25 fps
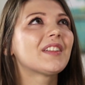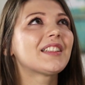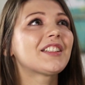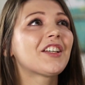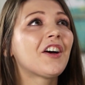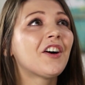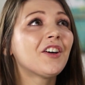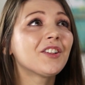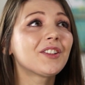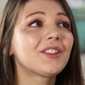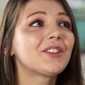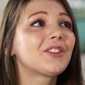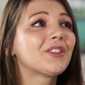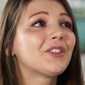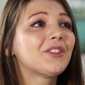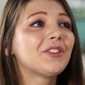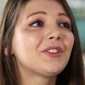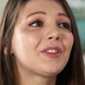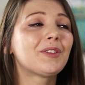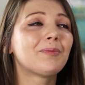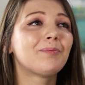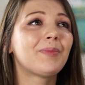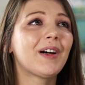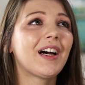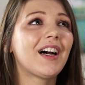So
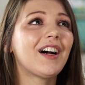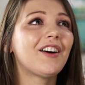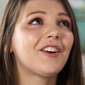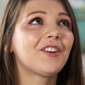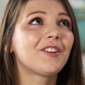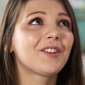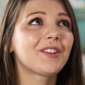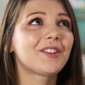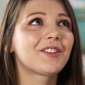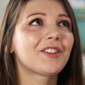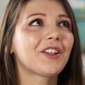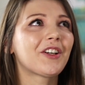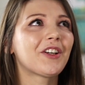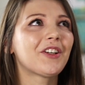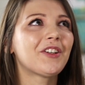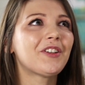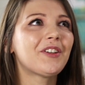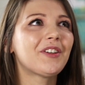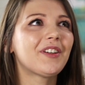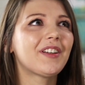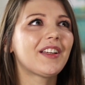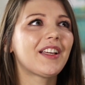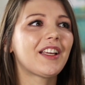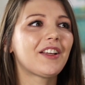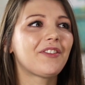hostels, but also
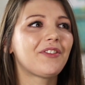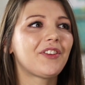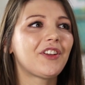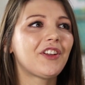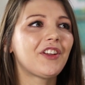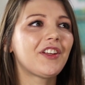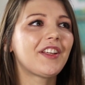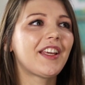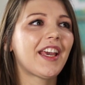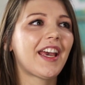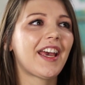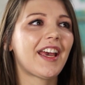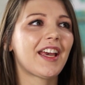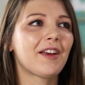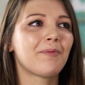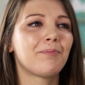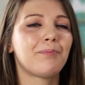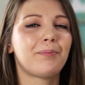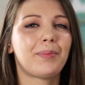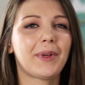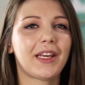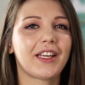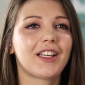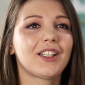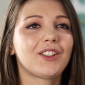if you get
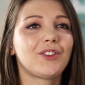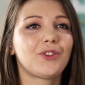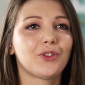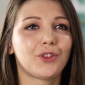a bigger